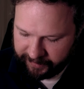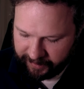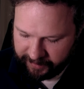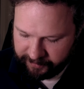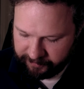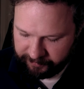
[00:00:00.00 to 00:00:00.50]

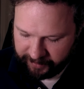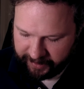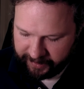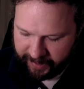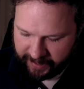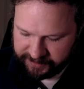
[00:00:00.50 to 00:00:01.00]
didn't
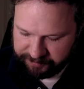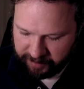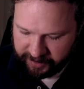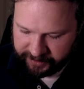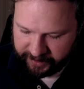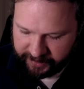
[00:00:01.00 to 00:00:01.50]
find as
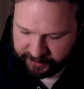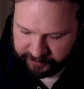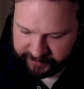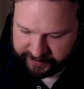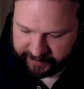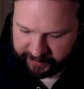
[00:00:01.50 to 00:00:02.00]
much
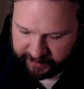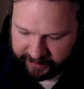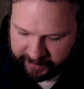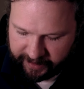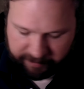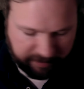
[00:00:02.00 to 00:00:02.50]
interesting in
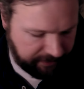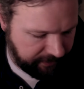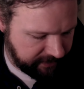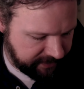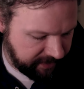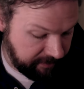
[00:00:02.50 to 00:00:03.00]
it, but
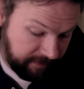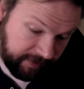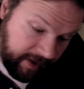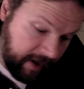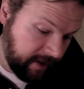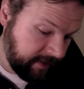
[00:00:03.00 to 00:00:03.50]
there's some
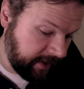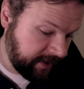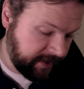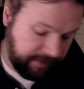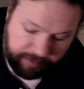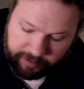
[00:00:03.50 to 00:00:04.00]
things
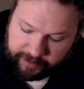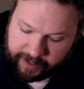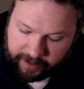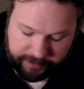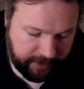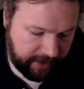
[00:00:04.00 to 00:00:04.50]
to pull
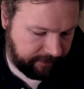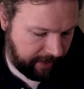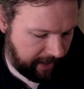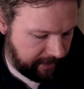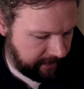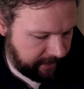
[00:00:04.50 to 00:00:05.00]
out that I've
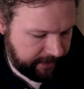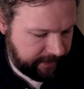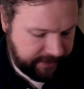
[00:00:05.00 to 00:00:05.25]
highlighted.